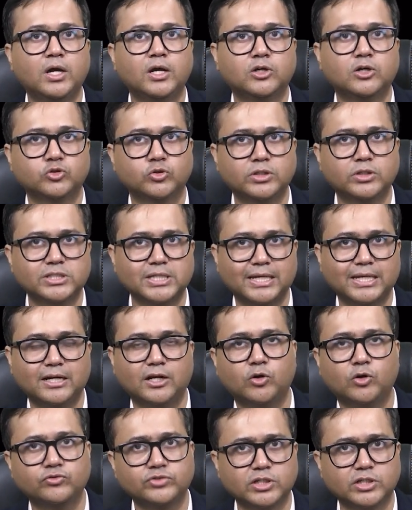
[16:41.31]
so this
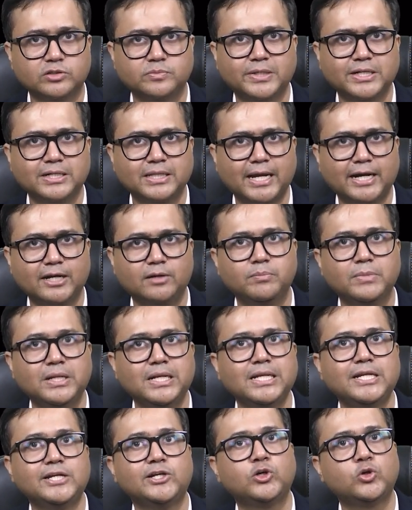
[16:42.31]
error of judgment that may
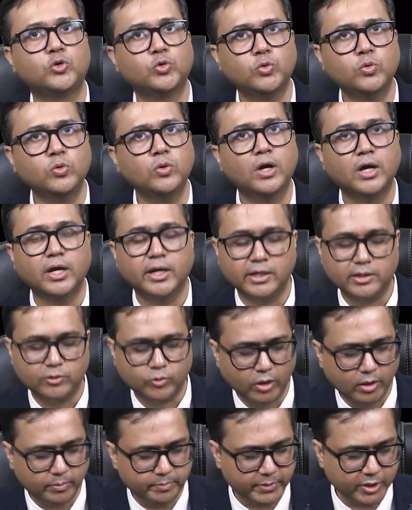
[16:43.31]
lead to
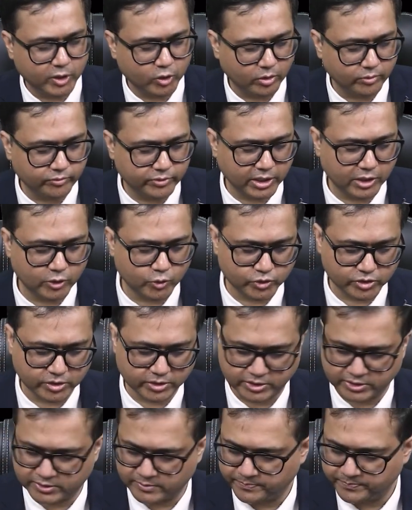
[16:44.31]
development of
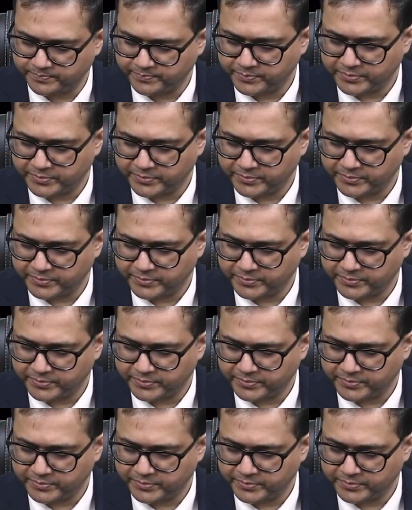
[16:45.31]
delusions.